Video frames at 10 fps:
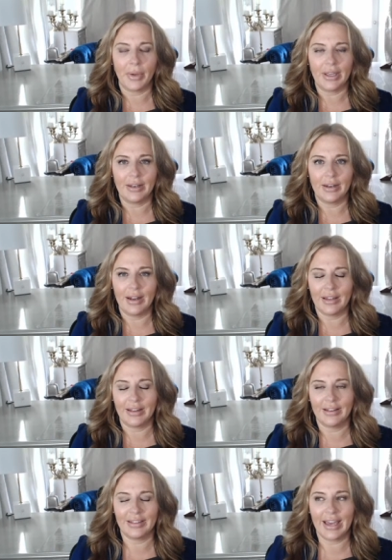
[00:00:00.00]
But
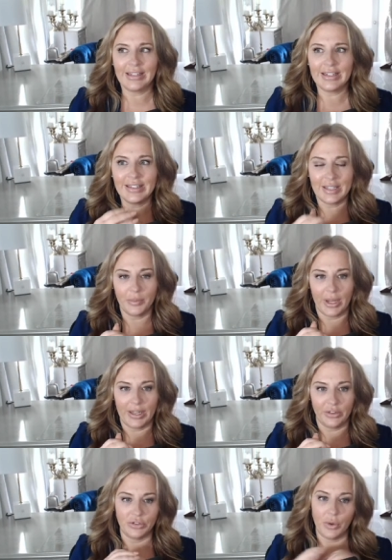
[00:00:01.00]
that didn't seem
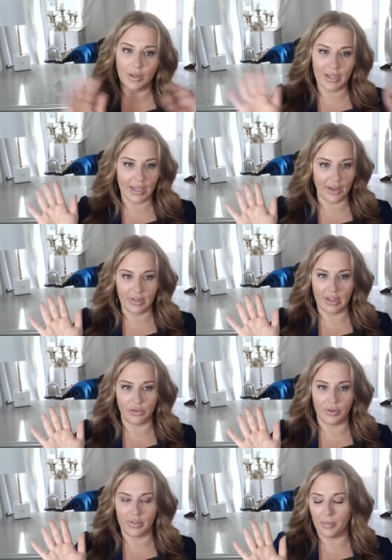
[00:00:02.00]
right either. So like everything, I
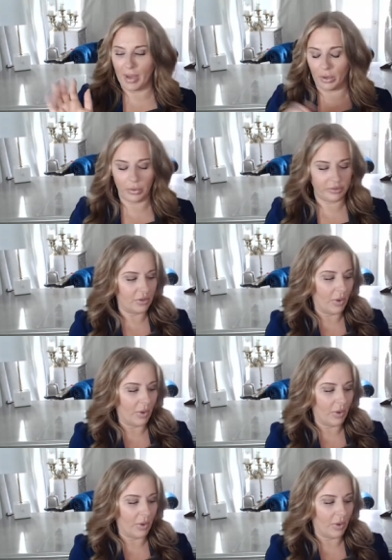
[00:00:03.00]
do everything backwards.